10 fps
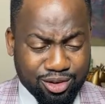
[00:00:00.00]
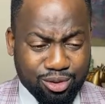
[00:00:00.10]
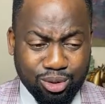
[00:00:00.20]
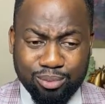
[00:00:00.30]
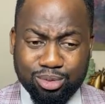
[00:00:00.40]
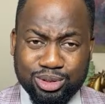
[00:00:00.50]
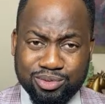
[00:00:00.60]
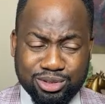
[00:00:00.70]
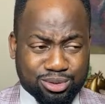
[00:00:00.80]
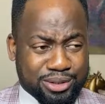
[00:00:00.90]
I'm closing with
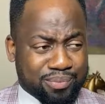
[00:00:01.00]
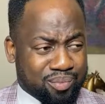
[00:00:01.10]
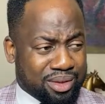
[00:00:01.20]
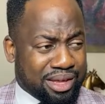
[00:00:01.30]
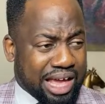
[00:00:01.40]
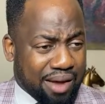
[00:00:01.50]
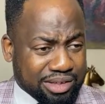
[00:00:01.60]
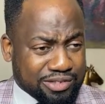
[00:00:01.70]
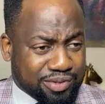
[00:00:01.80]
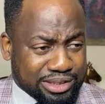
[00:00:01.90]
this story. I went
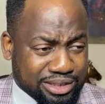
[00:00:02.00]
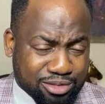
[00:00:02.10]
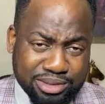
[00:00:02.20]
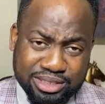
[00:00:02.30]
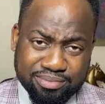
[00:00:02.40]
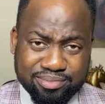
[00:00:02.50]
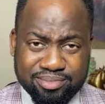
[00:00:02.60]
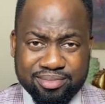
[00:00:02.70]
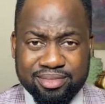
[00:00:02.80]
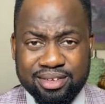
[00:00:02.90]
in for a sales meeting.
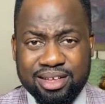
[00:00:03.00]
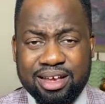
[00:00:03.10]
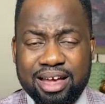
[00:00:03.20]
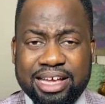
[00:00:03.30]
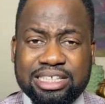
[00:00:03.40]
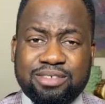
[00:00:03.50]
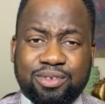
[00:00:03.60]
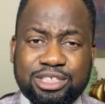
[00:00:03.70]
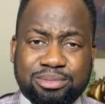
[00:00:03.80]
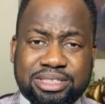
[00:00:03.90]
I get in for
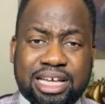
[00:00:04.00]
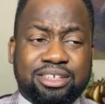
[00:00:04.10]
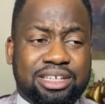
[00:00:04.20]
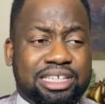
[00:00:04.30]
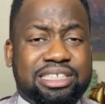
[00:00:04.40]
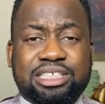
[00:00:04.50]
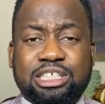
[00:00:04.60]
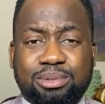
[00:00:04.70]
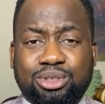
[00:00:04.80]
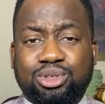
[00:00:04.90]
this meeting. And ladies and
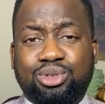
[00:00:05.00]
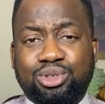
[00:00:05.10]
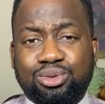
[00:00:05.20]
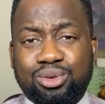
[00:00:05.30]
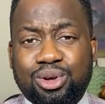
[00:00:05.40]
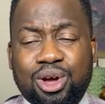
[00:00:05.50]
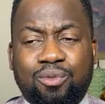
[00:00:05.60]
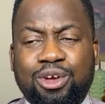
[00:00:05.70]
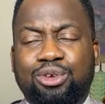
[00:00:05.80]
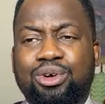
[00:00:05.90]
gentlemen, just so you know,
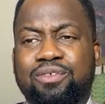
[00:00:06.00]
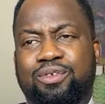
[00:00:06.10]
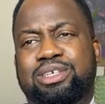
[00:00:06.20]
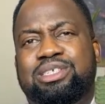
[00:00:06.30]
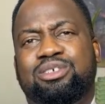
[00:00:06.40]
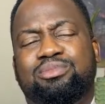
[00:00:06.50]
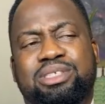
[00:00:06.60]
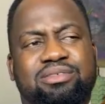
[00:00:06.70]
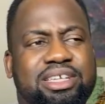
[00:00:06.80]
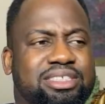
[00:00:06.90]
when you go in for a sales
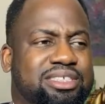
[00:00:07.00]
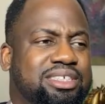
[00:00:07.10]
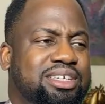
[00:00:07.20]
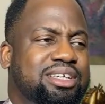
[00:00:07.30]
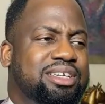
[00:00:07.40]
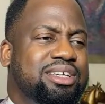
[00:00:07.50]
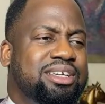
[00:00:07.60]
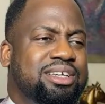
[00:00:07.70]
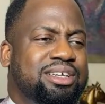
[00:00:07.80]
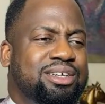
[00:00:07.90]
meeting, right?
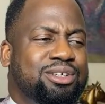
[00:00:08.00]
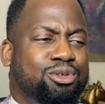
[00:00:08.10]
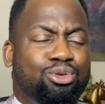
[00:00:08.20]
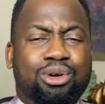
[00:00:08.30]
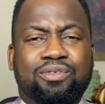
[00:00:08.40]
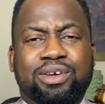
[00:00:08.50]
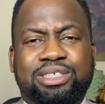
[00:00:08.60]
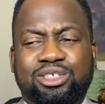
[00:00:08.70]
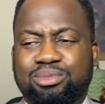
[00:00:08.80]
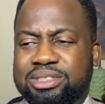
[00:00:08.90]
Don't go in for a
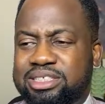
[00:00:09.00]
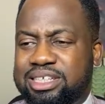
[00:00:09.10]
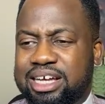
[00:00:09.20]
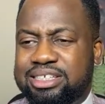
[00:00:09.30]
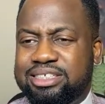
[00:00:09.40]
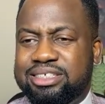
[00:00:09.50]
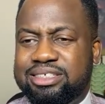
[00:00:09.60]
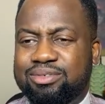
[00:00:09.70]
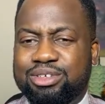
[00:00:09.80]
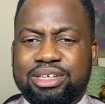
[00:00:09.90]
sales meeting and
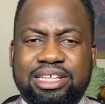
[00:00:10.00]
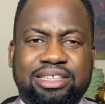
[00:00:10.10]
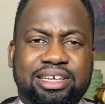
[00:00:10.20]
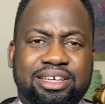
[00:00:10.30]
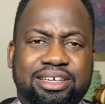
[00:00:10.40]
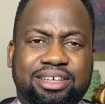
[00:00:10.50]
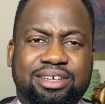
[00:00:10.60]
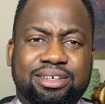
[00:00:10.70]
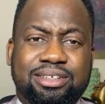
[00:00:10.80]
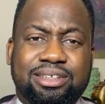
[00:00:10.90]
when you get there,
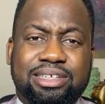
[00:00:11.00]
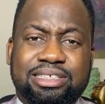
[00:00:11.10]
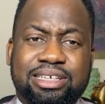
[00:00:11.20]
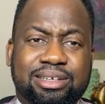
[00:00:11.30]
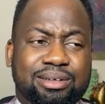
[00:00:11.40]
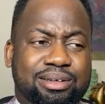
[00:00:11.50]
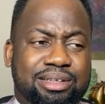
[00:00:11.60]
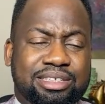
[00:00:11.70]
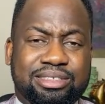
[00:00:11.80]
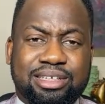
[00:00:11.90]

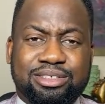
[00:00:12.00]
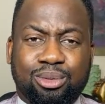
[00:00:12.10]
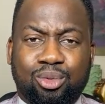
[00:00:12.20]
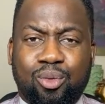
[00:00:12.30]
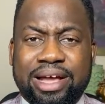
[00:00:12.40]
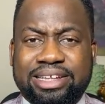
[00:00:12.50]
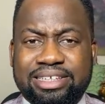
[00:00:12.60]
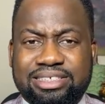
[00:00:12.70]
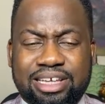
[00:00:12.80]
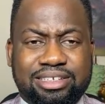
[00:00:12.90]
there's some
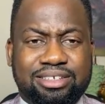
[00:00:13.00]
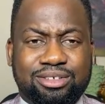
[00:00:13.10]
quietness, and